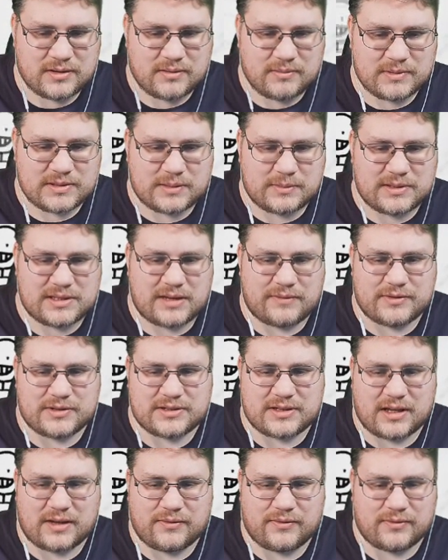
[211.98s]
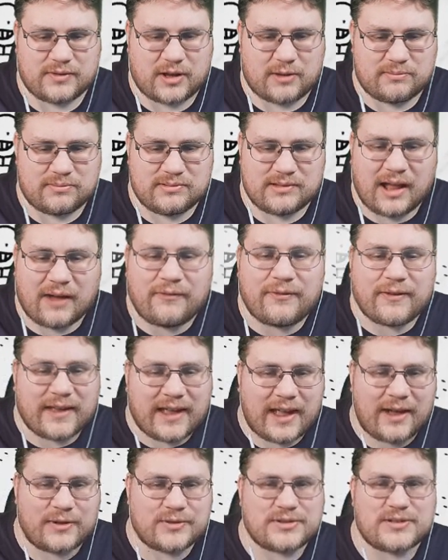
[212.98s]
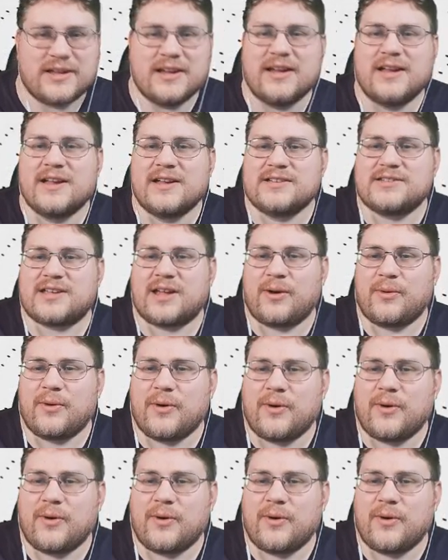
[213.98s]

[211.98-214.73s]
Some of this other stuff. Nope, nothing else. So